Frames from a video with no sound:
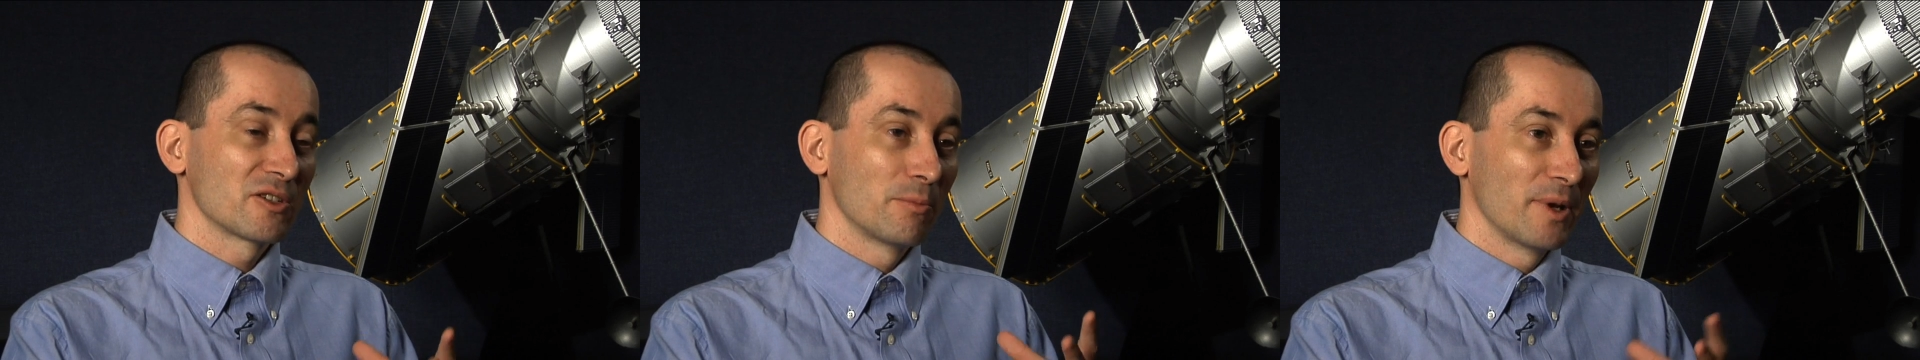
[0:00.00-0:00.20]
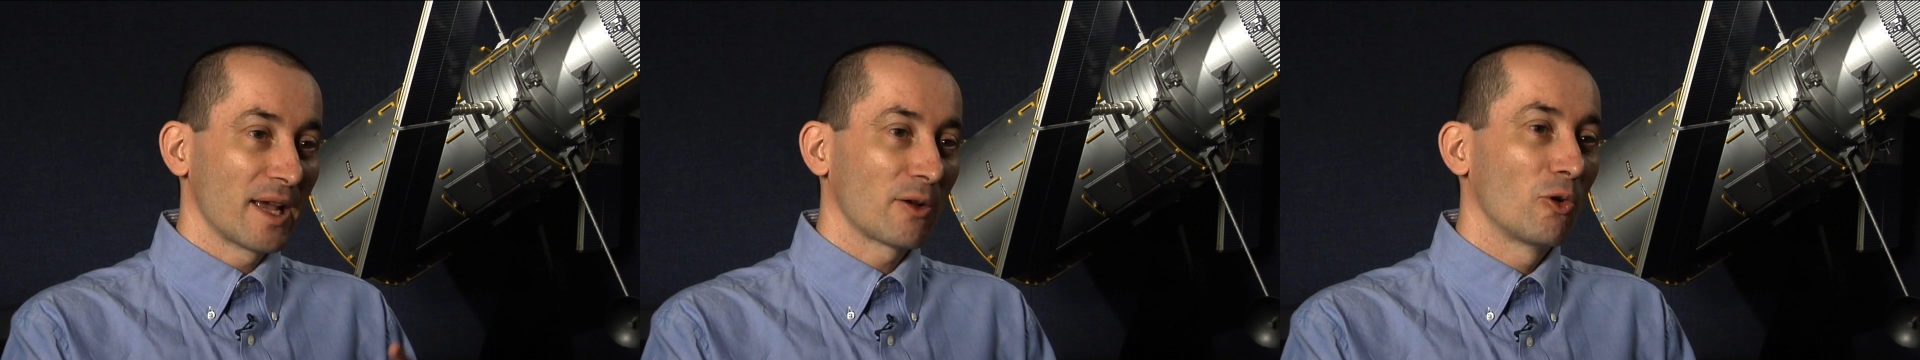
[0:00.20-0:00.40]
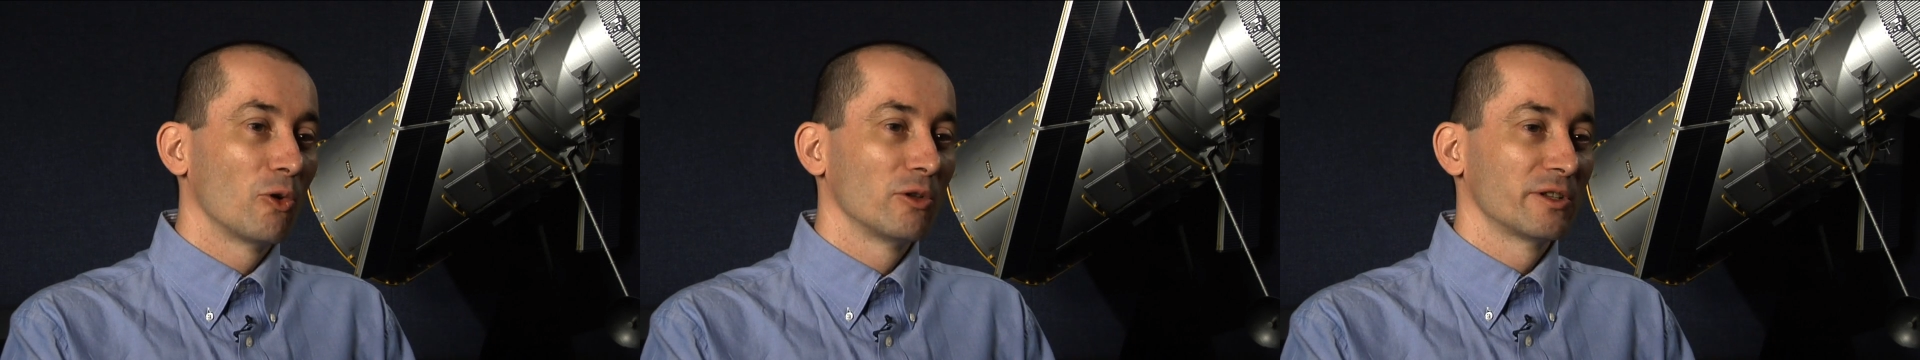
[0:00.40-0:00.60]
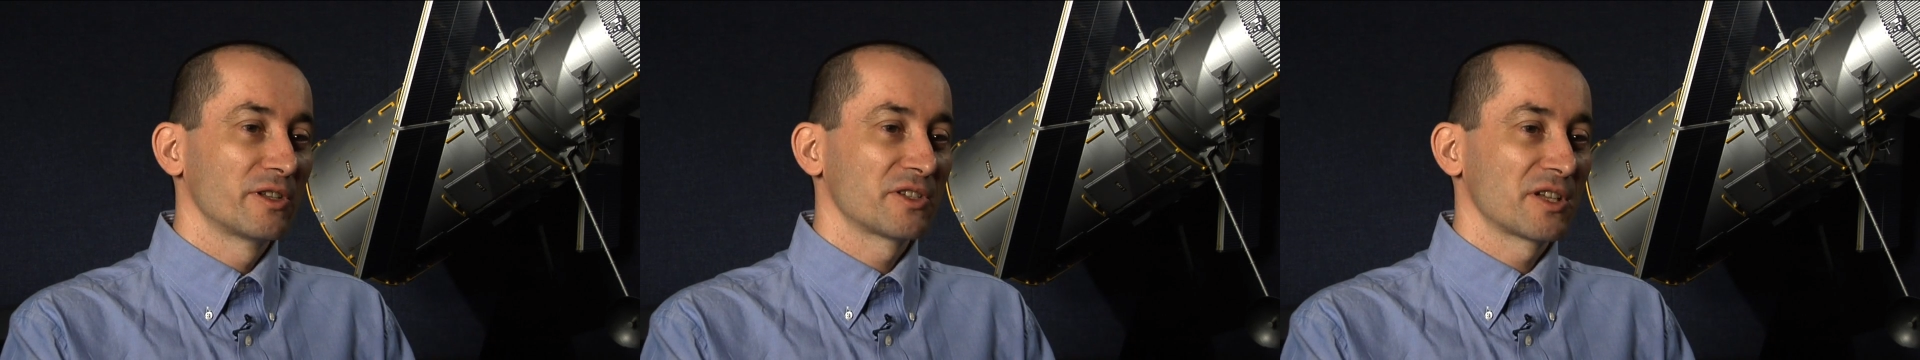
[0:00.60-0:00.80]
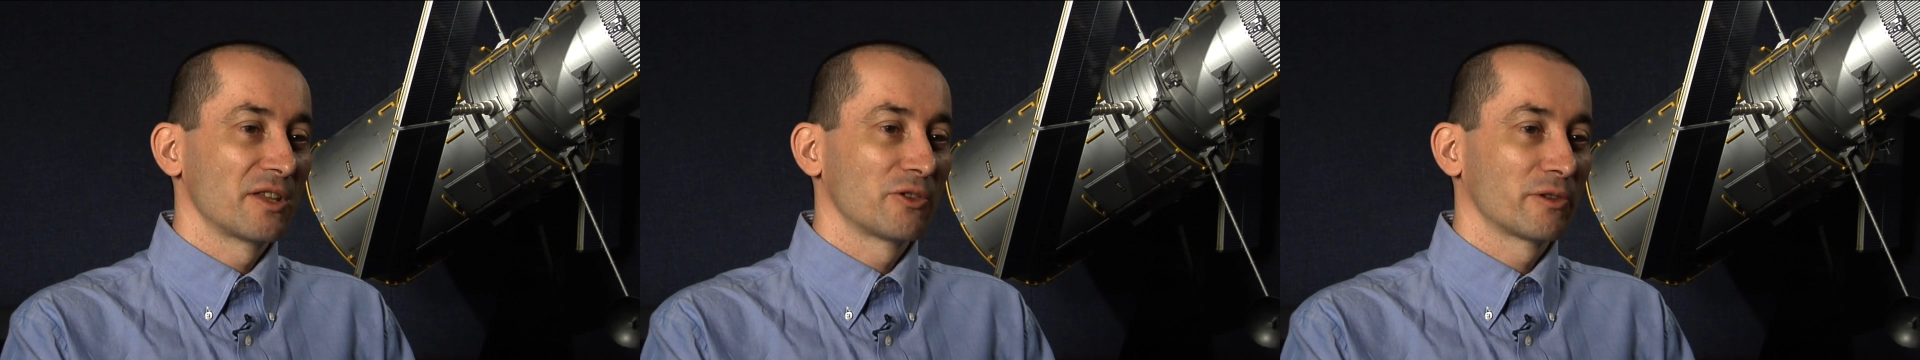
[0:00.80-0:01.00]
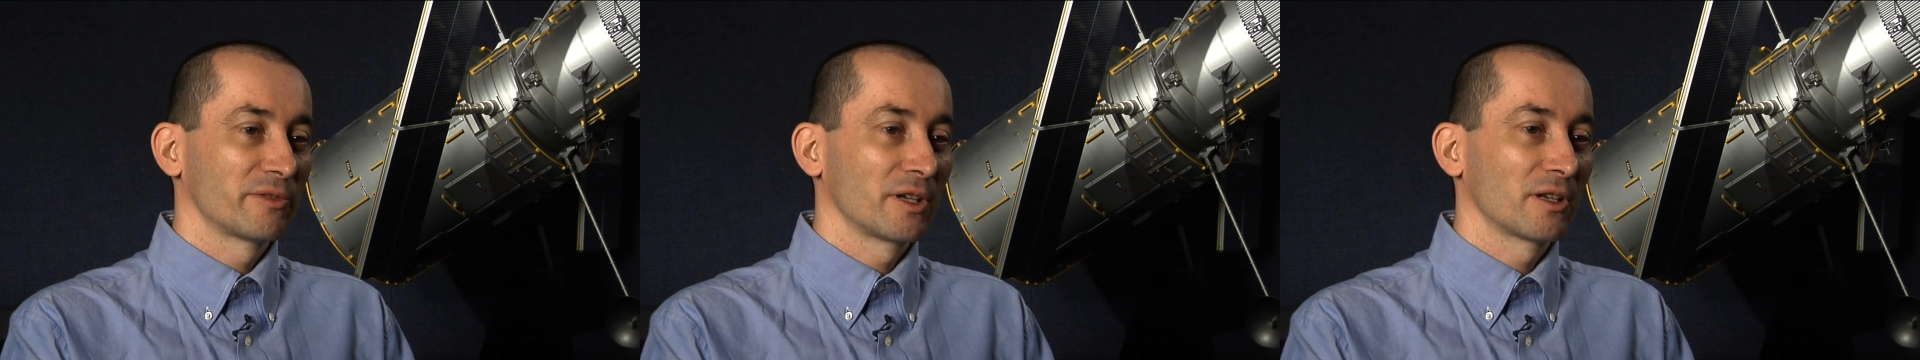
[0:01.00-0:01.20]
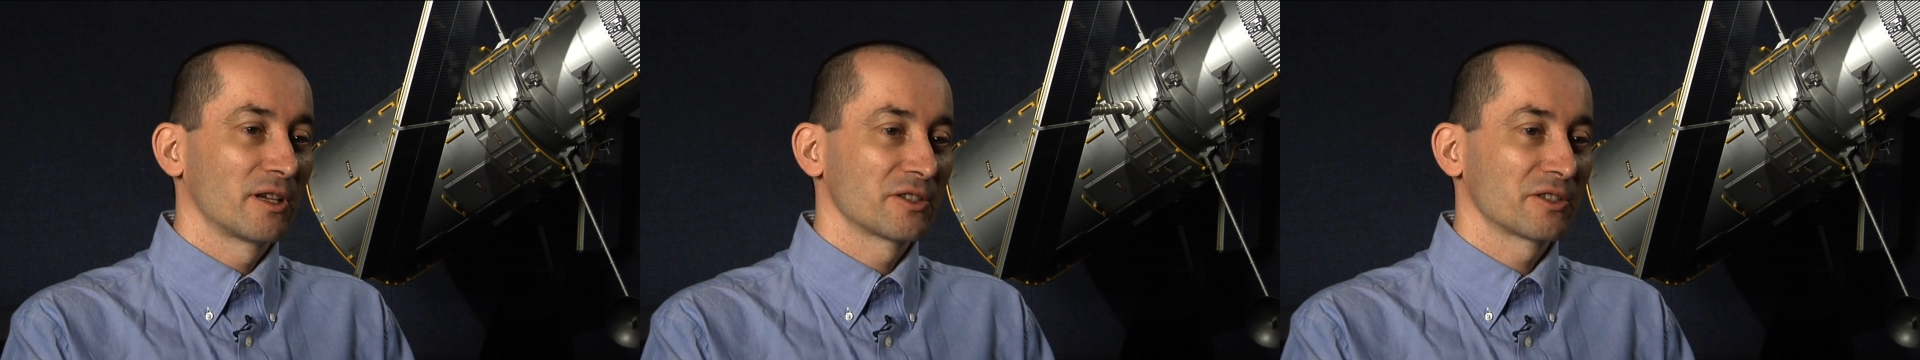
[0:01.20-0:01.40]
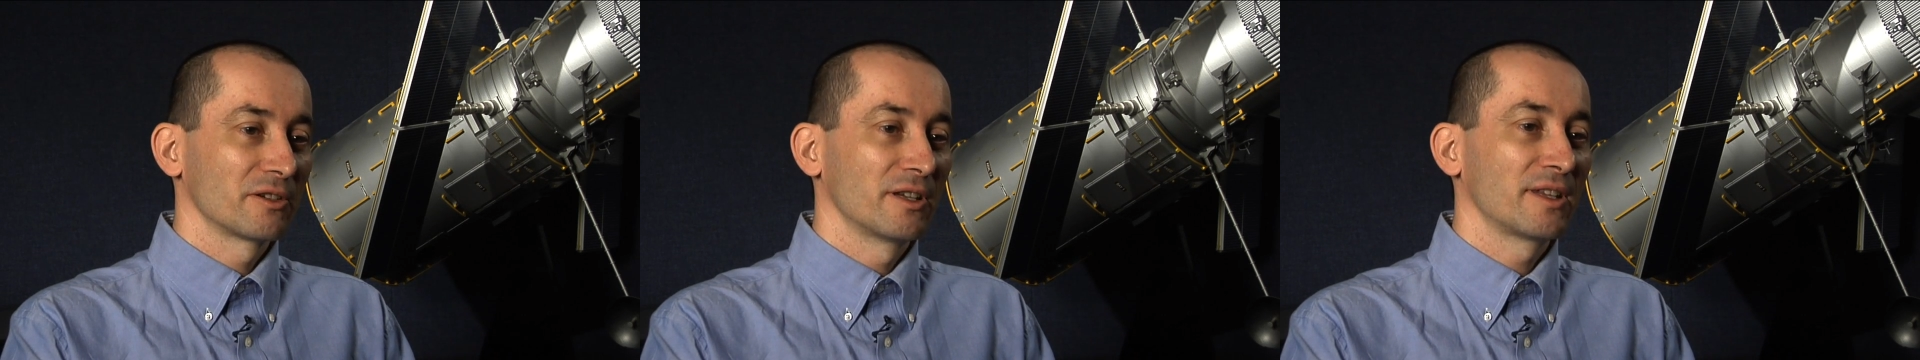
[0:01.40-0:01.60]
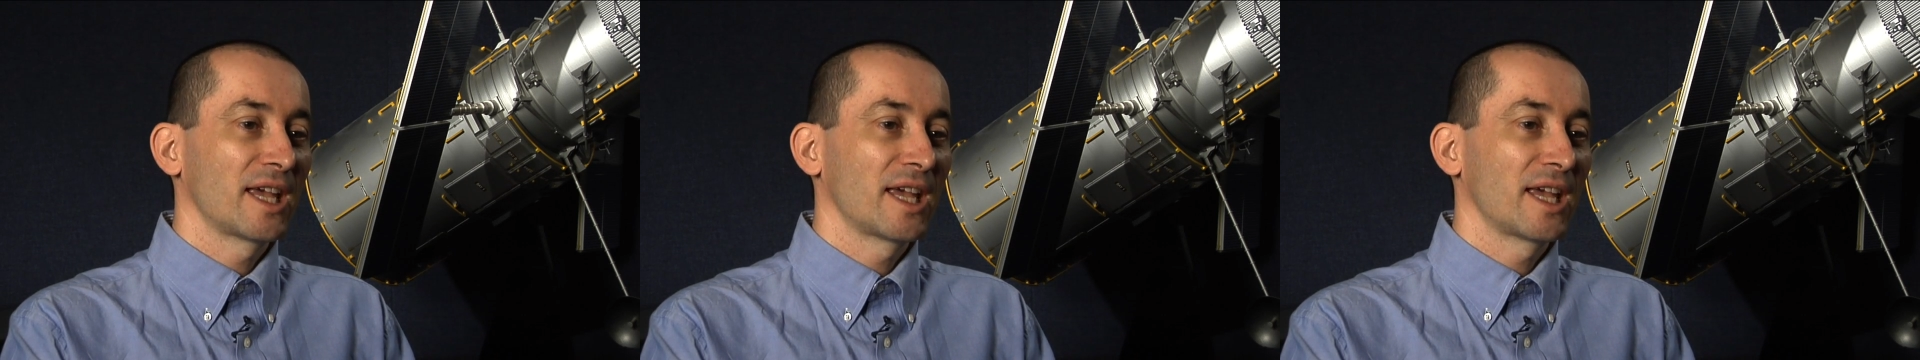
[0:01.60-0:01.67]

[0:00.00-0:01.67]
is a black hole in the center of the cluster,